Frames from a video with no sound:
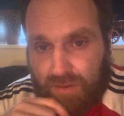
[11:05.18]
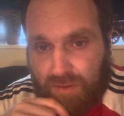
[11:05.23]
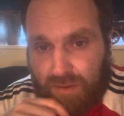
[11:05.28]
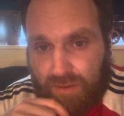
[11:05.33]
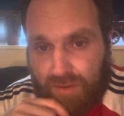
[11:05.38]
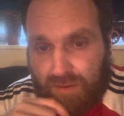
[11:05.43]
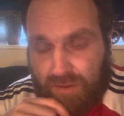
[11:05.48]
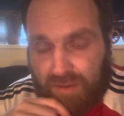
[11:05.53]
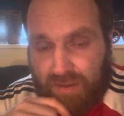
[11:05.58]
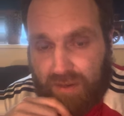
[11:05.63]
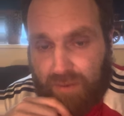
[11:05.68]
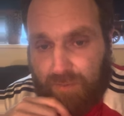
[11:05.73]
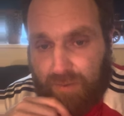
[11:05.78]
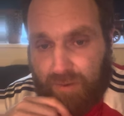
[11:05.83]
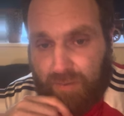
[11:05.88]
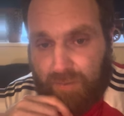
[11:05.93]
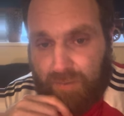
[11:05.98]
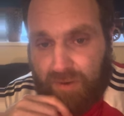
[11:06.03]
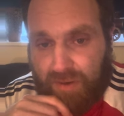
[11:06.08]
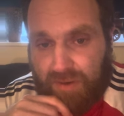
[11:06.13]
I think
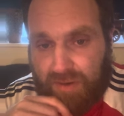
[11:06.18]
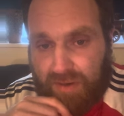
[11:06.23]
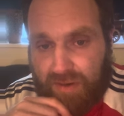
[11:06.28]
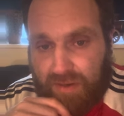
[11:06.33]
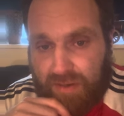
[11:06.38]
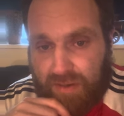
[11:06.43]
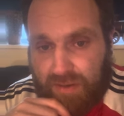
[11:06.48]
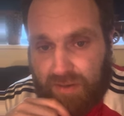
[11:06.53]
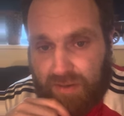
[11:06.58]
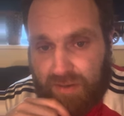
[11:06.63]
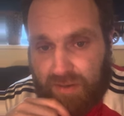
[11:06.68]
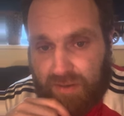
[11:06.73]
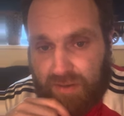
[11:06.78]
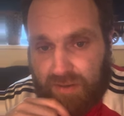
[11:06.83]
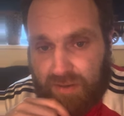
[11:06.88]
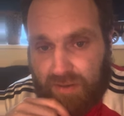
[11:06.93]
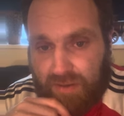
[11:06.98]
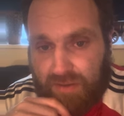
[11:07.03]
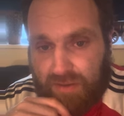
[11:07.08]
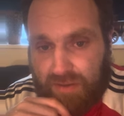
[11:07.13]
Gabriel Martinelli
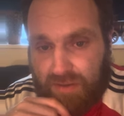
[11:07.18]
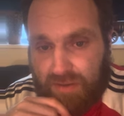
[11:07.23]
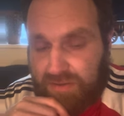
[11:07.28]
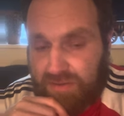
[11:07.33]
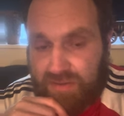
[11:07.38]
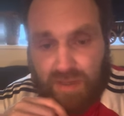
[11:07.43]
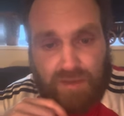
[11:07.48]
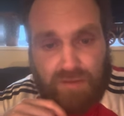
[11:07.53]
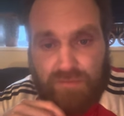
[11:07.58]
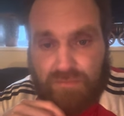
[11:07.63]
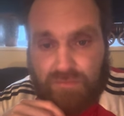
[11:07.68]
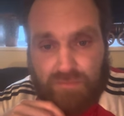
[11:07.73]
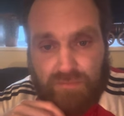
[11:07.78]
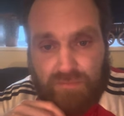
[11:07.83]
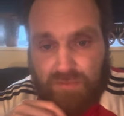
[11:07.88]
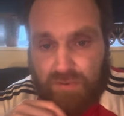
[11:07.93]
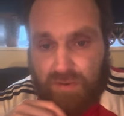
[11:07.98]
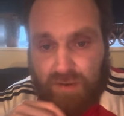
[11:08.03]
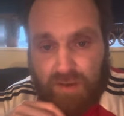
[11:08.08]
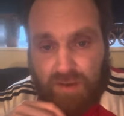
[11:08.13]
is done
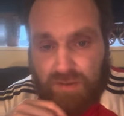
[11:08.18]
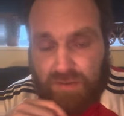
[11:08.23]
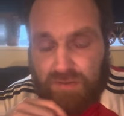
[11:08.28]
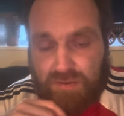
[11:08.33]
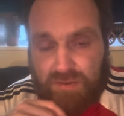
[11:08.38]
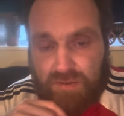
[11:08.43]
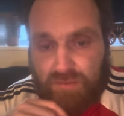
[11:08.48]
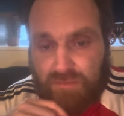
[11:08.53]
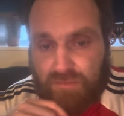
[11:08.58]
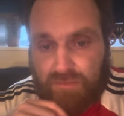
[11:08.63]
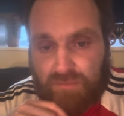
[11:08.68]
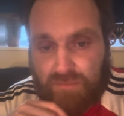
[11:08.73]
at Arsenal.